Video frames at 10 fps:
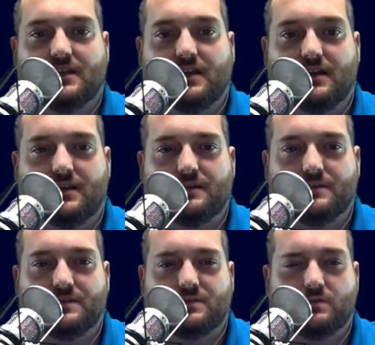um,
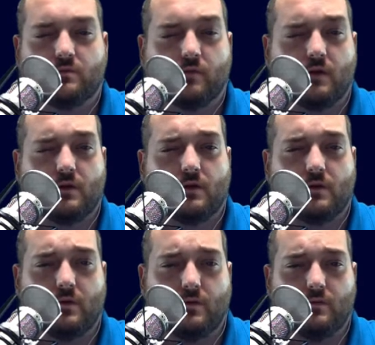smart
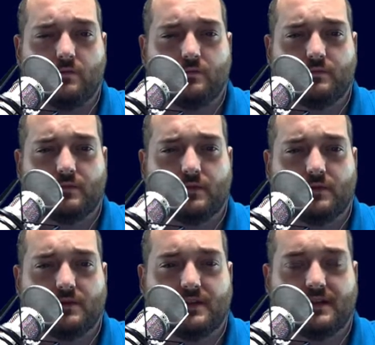home
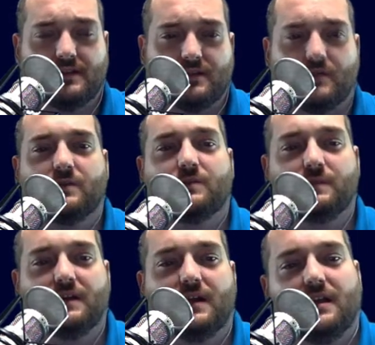or connected home